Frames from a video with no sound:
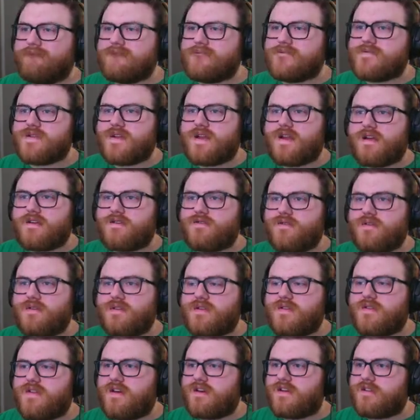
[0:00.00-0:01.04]
Actually, it looks
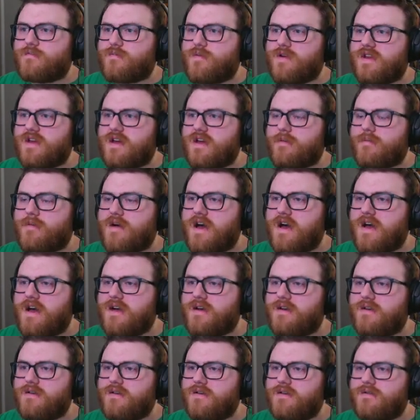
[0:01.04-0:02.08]
like it's pretty up high.
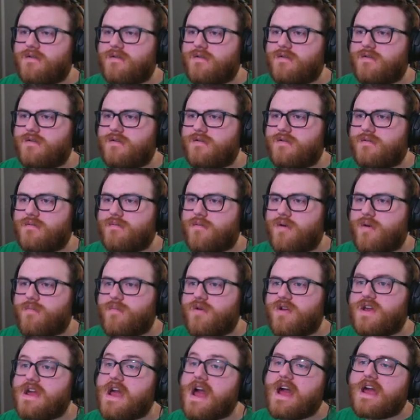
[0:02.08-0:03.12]
Or
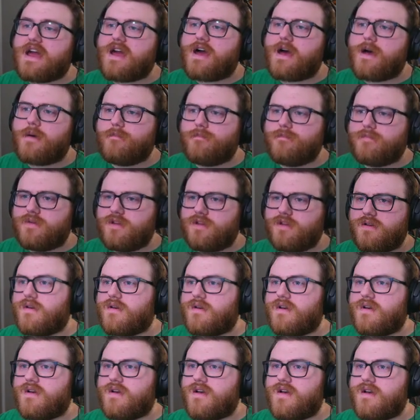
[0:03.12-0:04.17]
pretty high up.
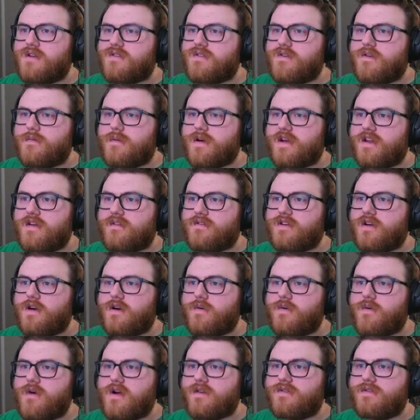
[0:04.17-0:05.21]
Yeah, so I might have to go
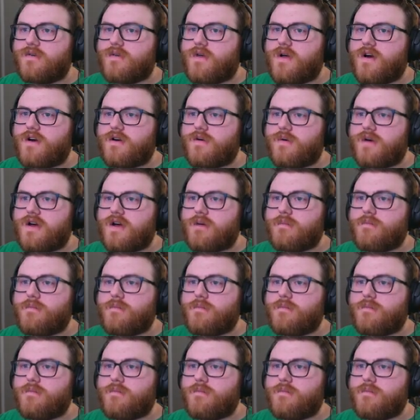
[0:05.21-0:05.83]
around the long way.